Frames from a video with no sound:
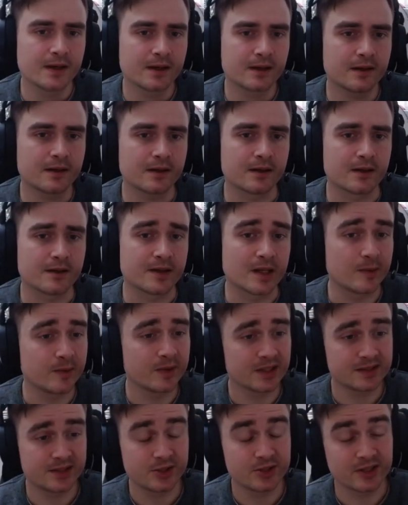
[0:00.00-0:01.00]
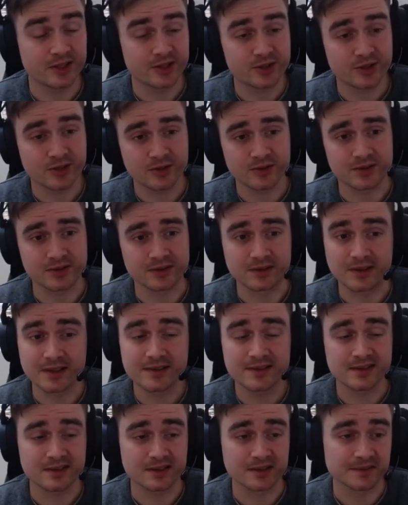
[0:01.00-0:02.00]
And then we got Sigil as Chosen.
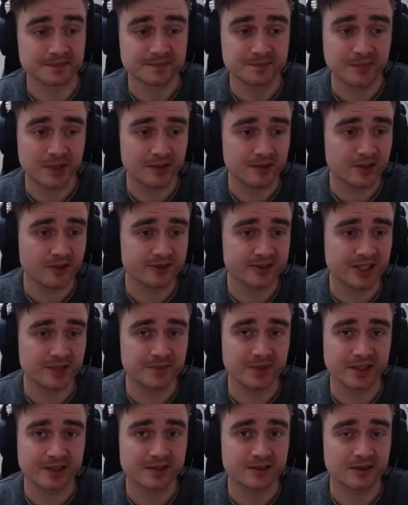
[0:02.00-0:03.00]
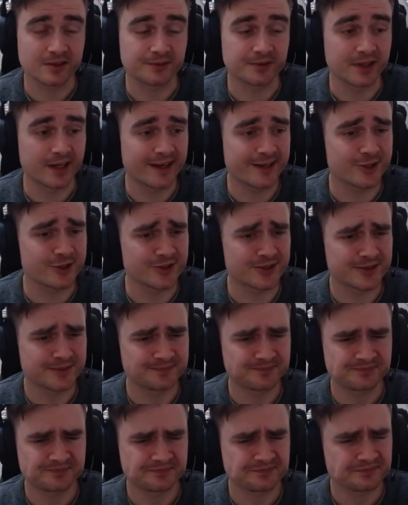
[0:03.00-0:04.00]
That's the powerhouse epic of the agents.
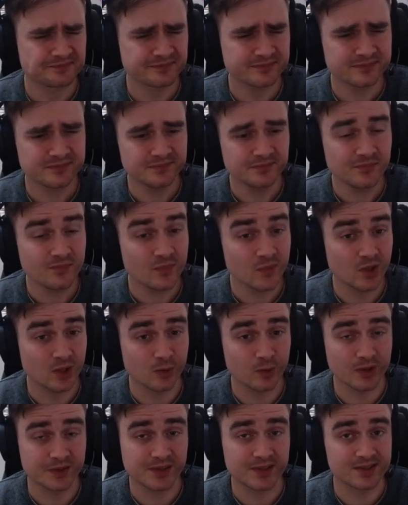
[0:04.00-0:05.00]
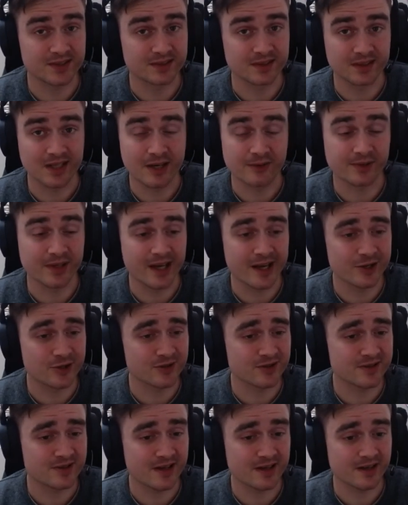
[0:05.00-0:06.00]
You want this in every
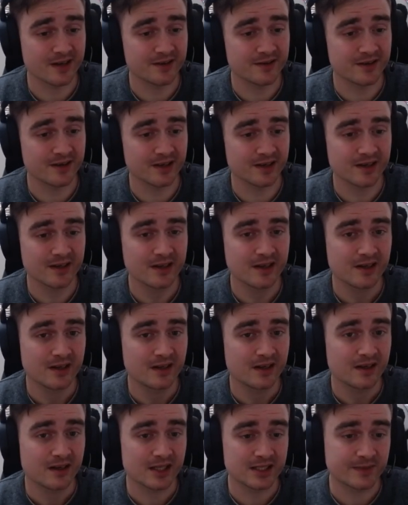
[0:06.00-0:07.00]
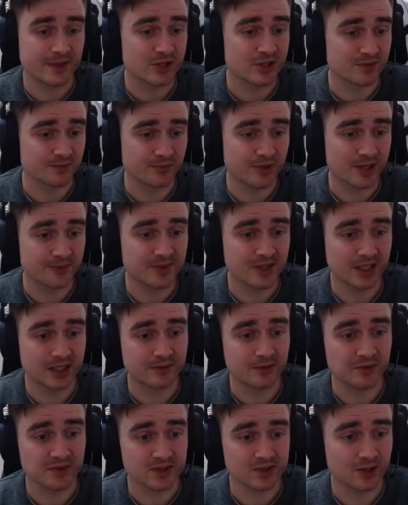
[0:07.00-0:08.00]
agent's deck, I think. As mentioned, prime target
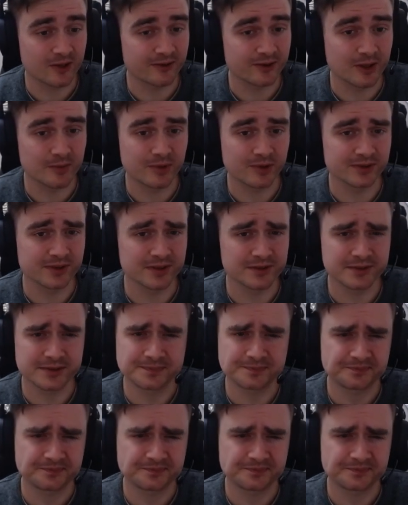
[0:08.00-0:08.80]
of this code operative.